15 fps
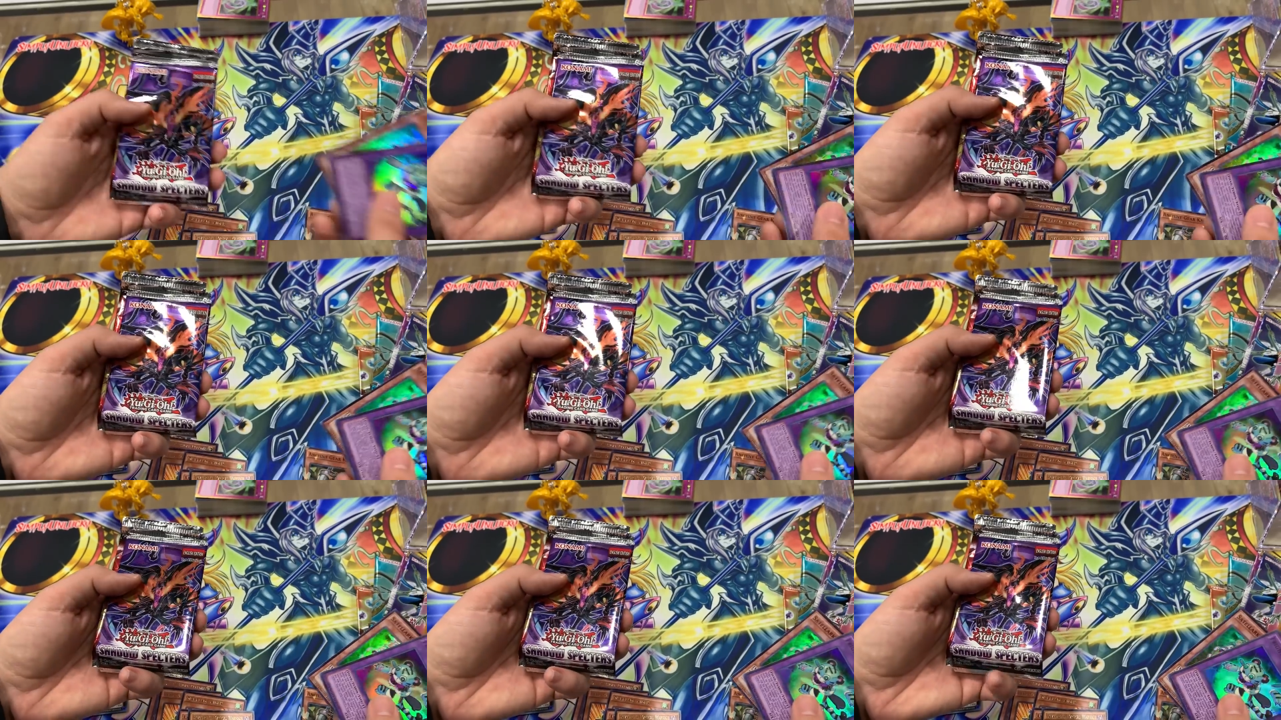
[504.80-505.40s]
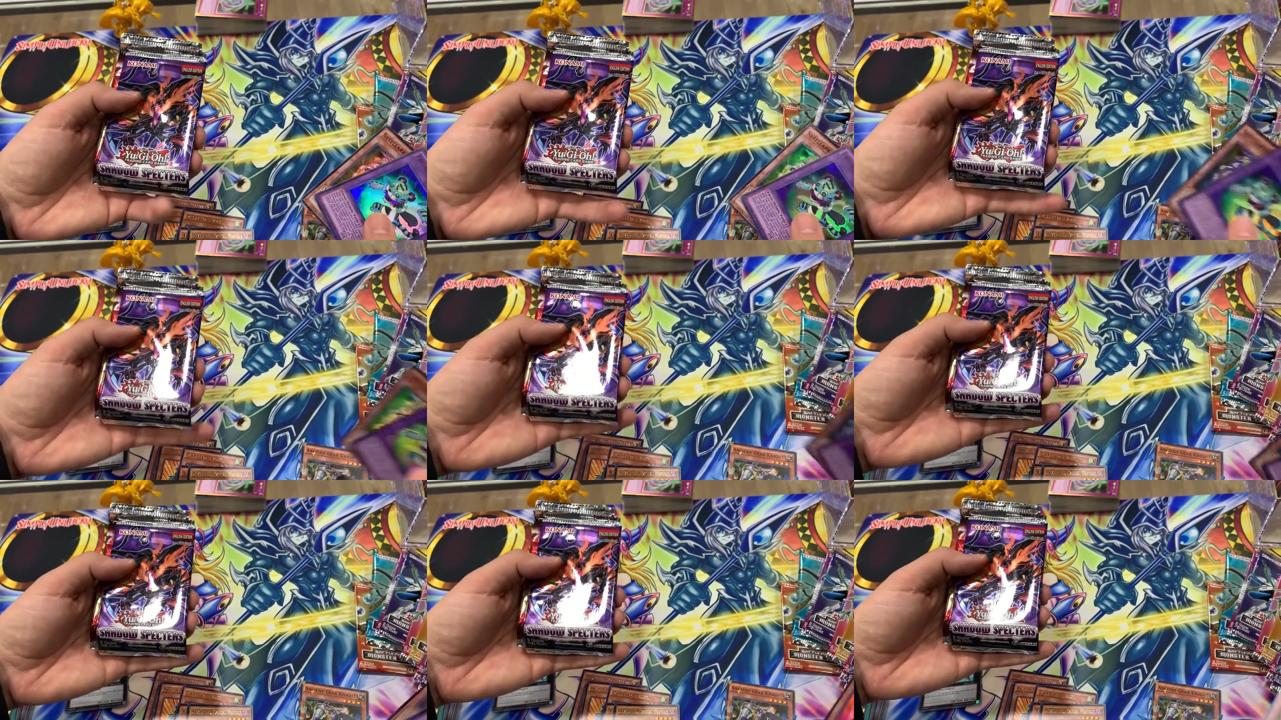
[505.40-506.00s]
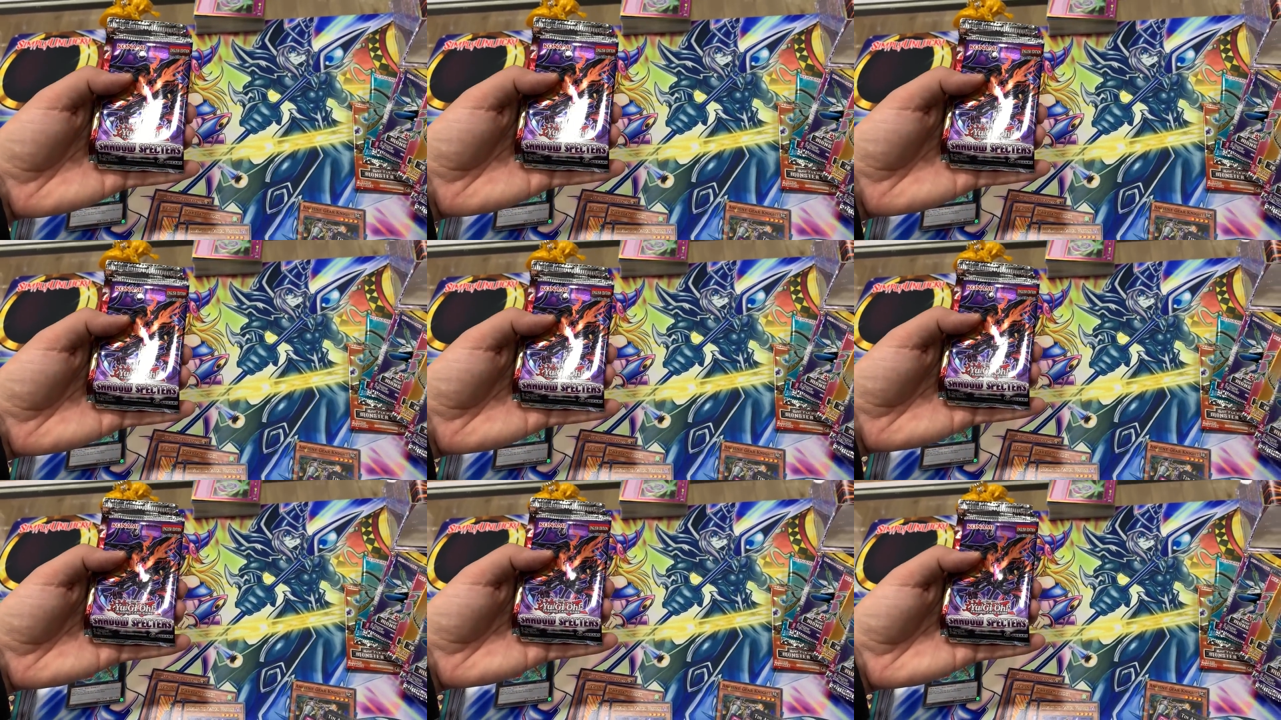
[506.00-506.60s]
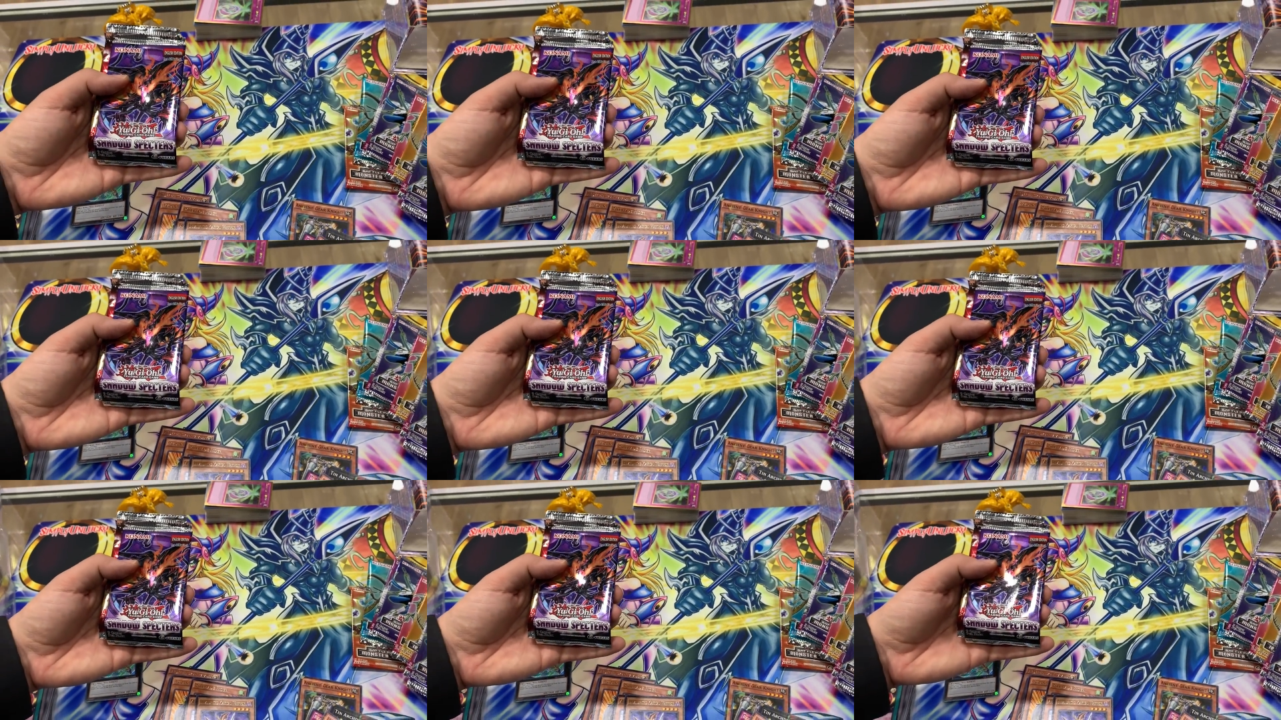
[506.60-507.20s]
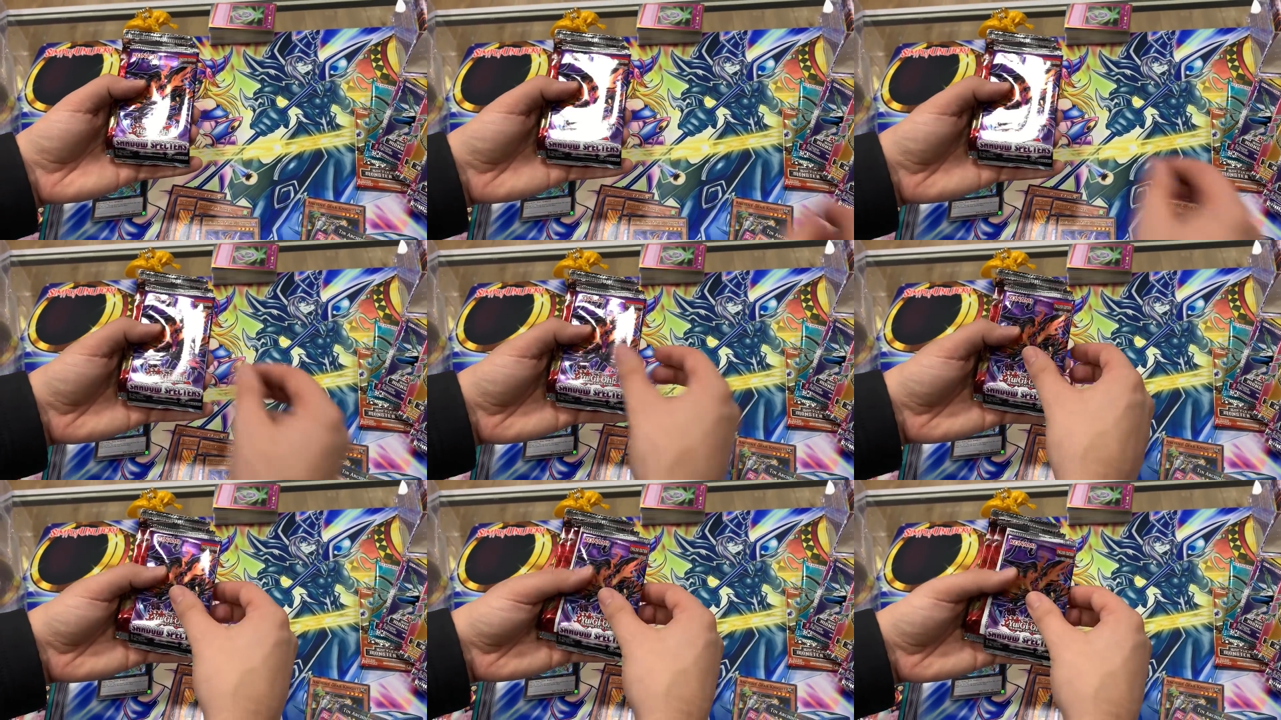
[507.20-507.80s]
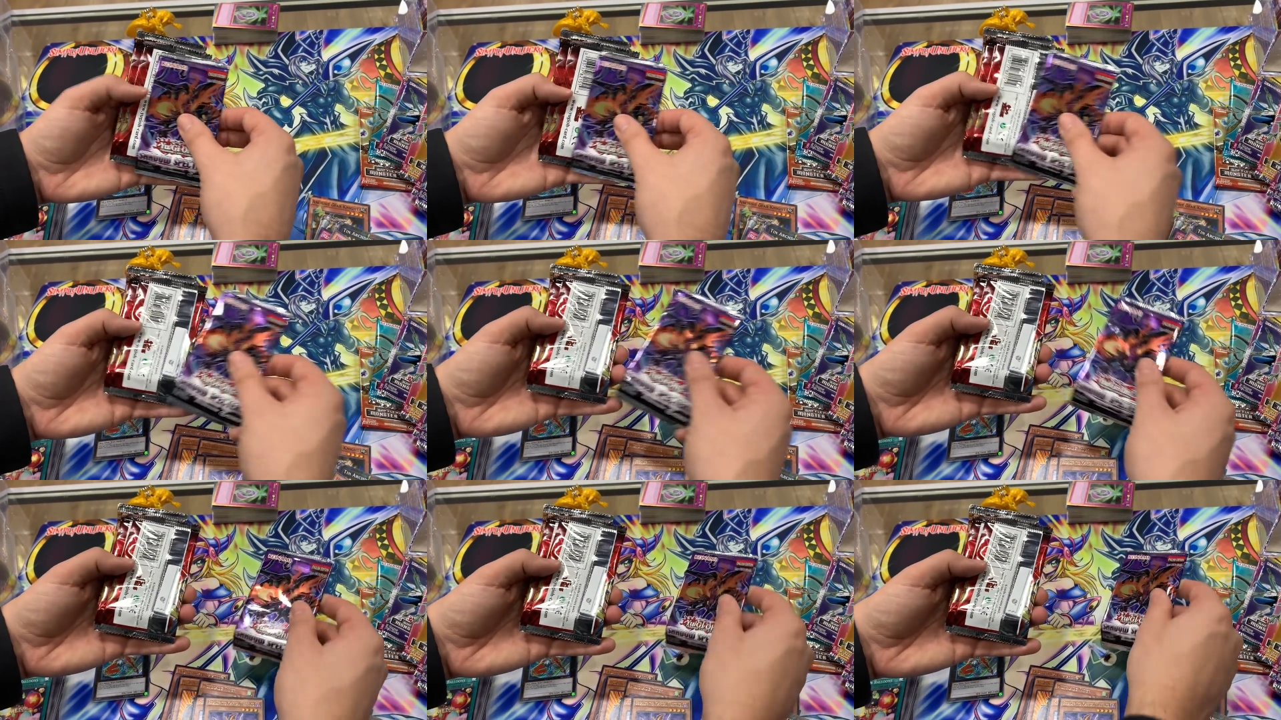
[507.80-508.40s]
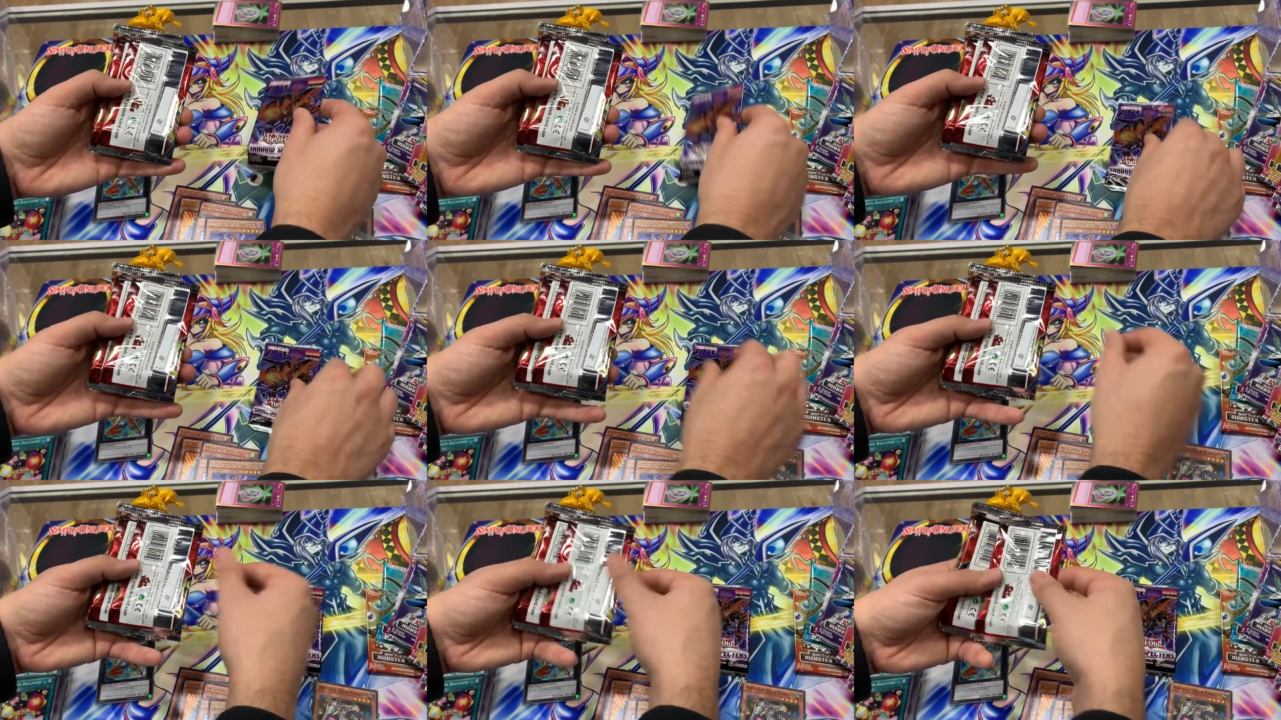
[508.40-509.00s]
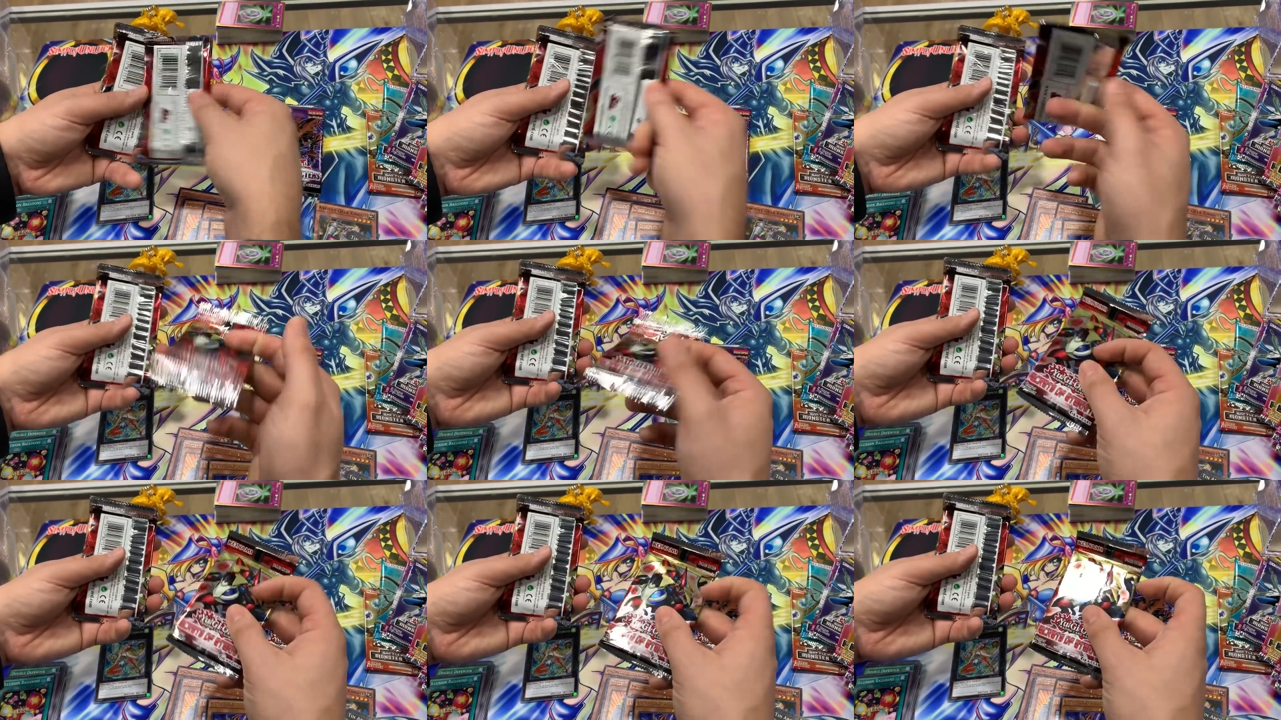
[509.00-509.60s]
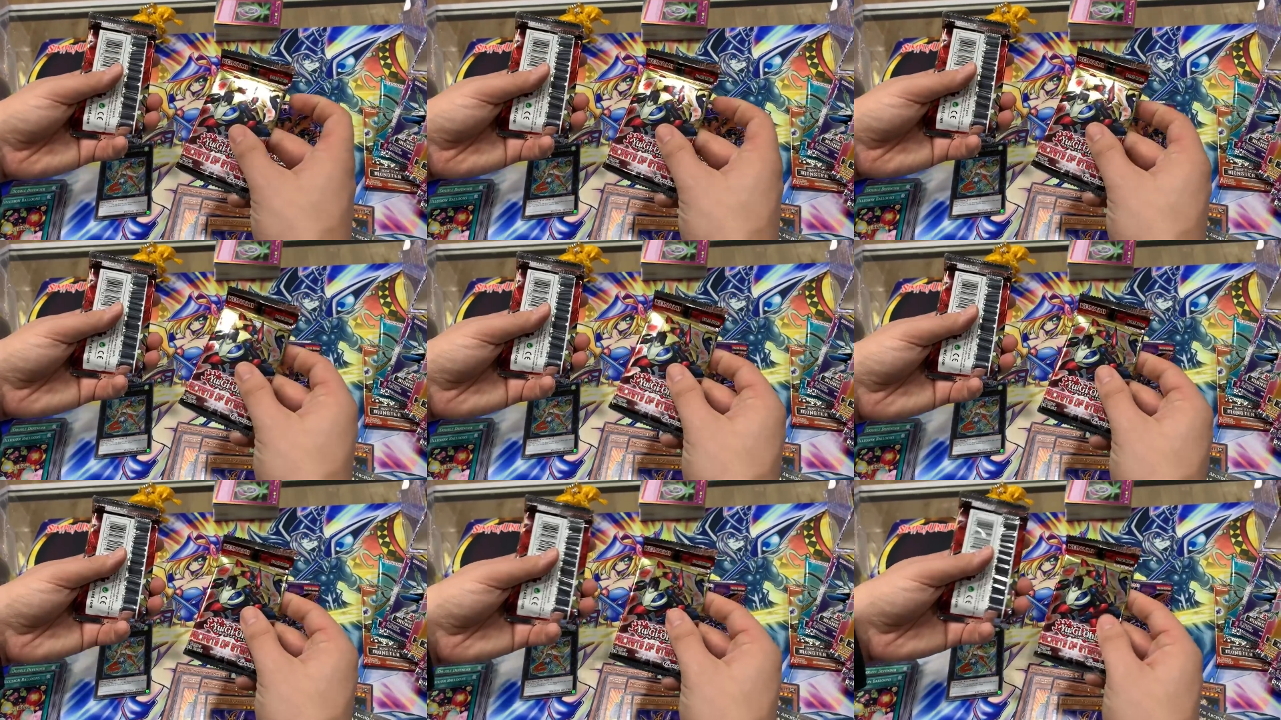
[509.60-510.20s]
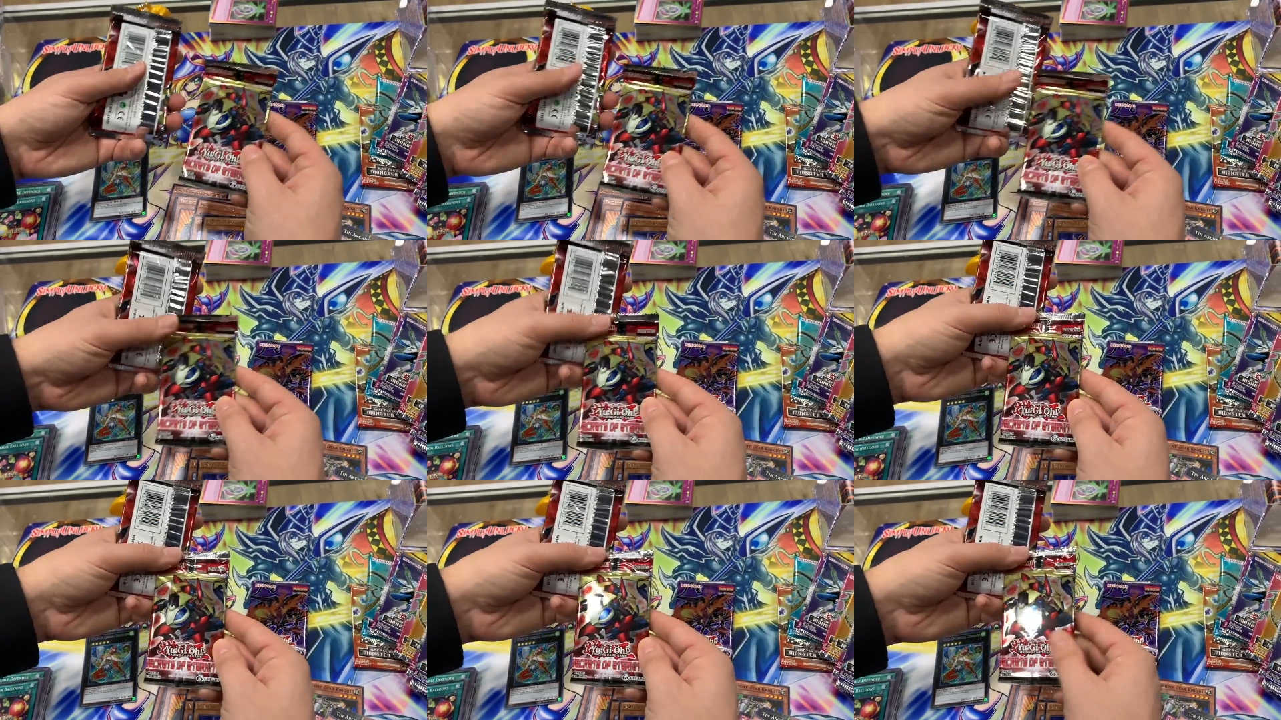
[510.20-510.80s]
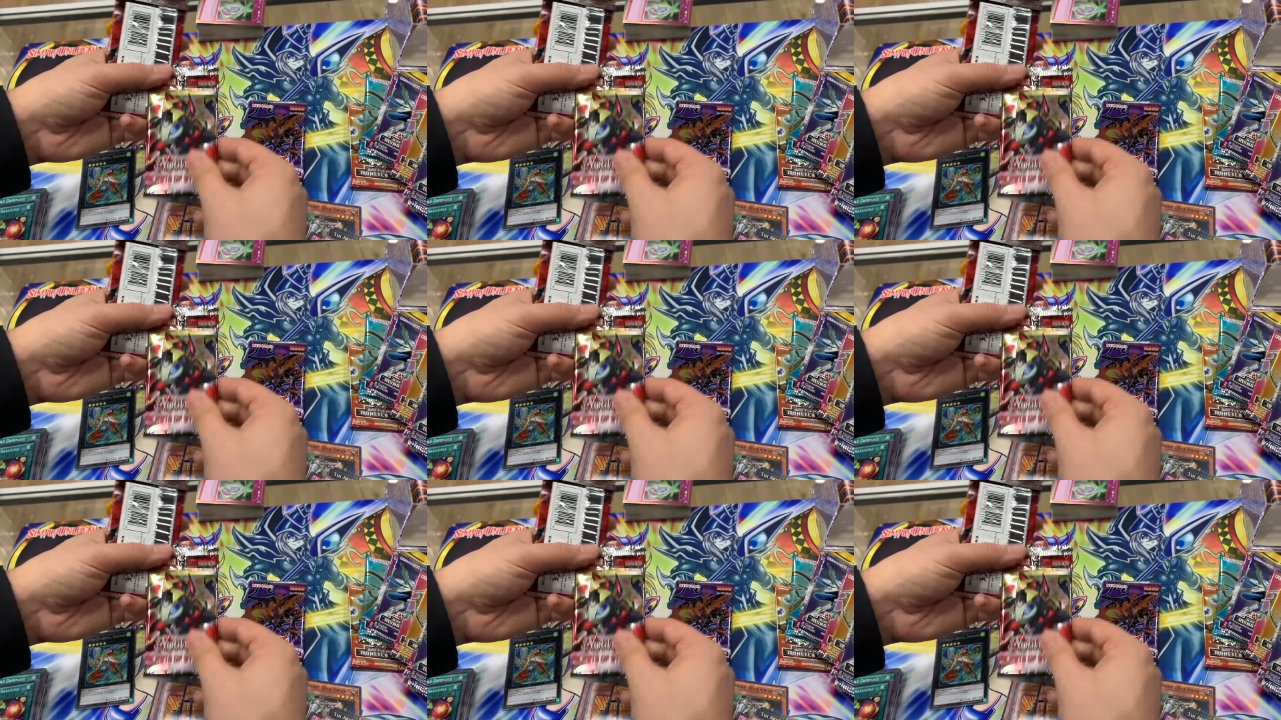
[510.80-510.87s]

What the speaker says: Nobody's mouth can be seen.